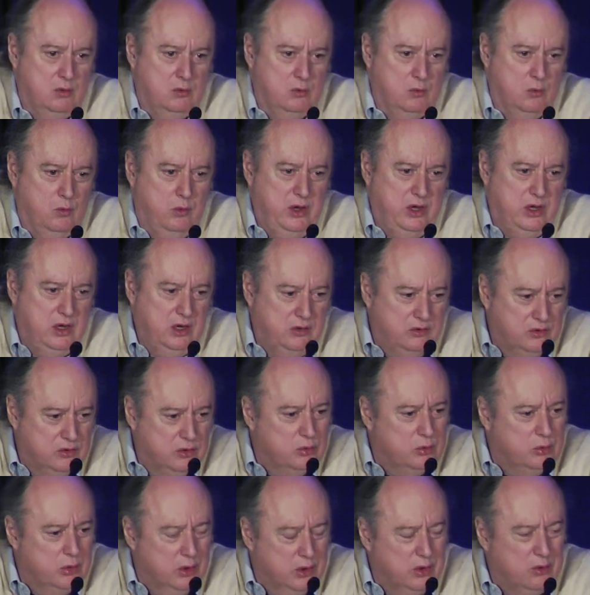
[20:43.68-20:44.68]
we need to
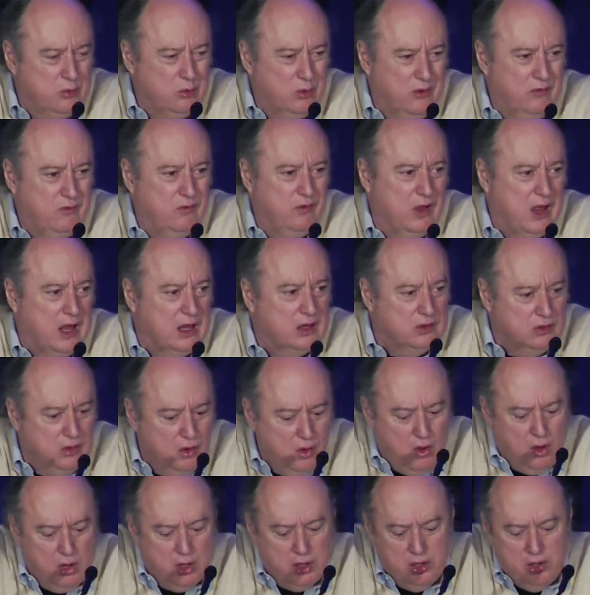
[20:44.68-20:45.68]
really reflect
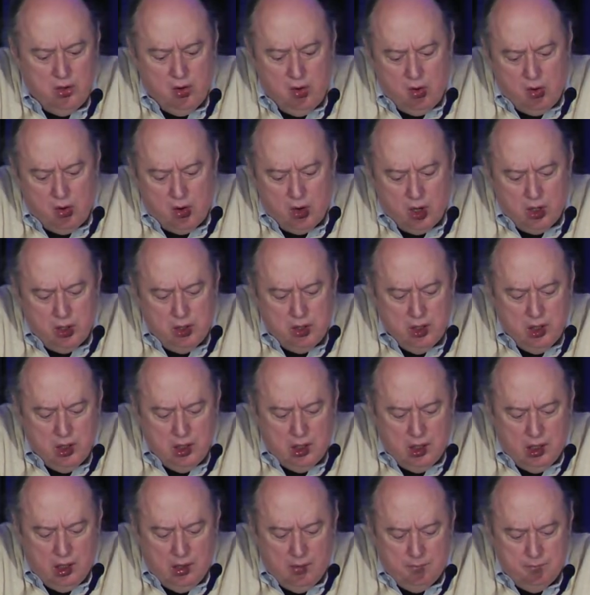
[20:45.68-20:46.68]
long and hard.
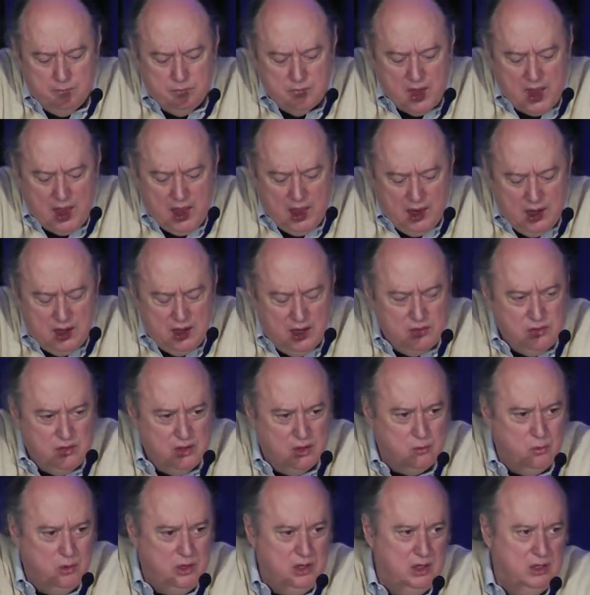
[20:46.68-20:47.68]
Um, and I
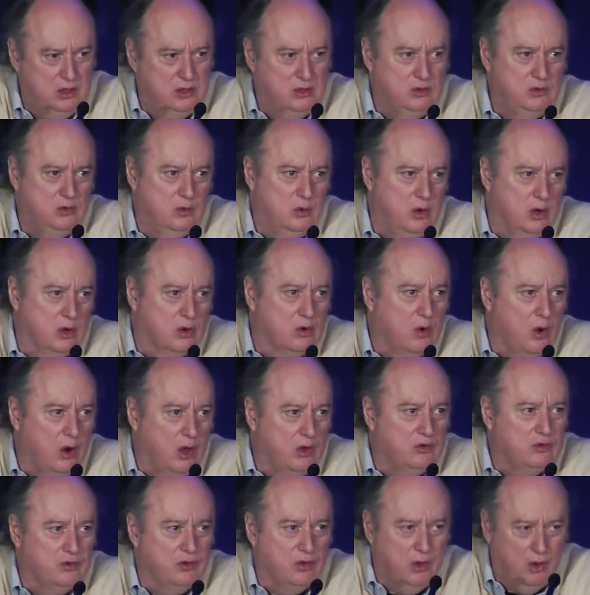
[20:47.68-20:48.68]
think we need to do it
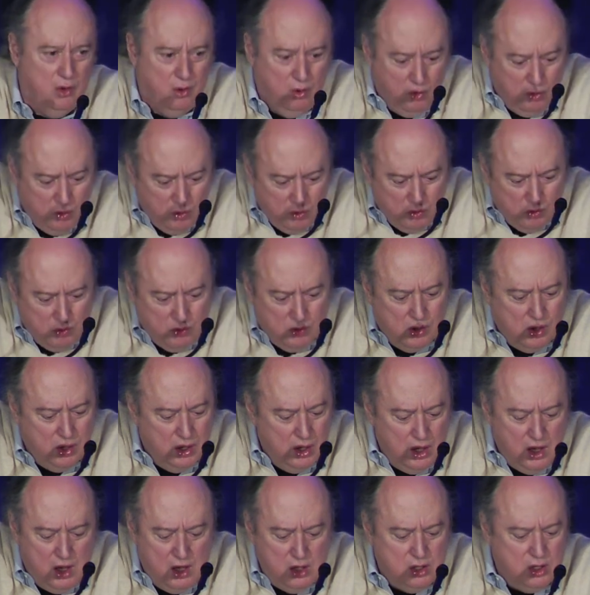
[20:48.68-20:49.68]
across the whole
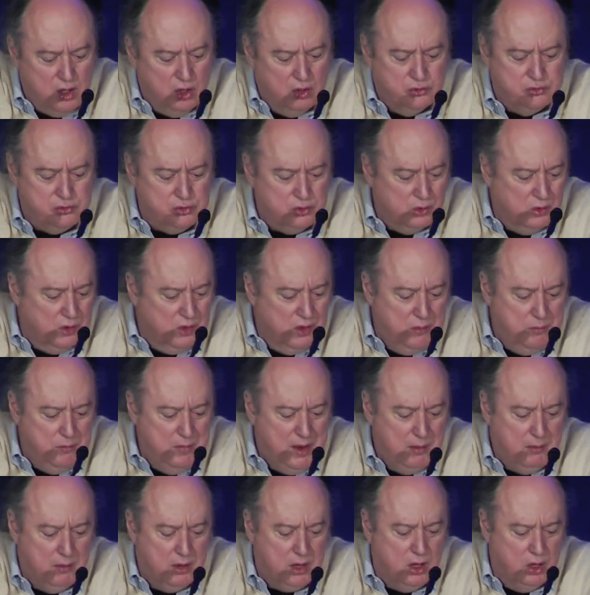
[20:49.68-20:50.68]
culturally
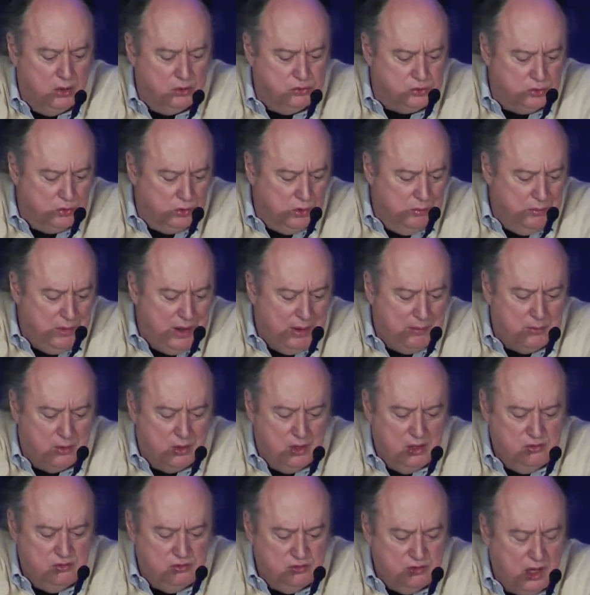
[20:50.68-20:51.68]
me cultural
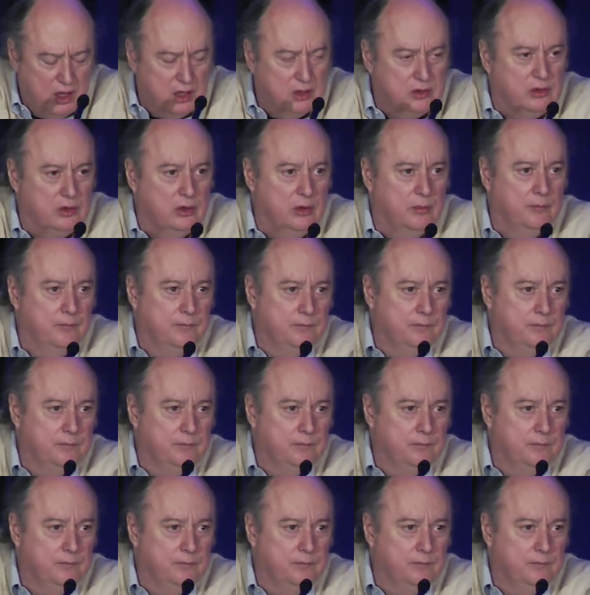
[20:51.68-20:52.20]
memory sector.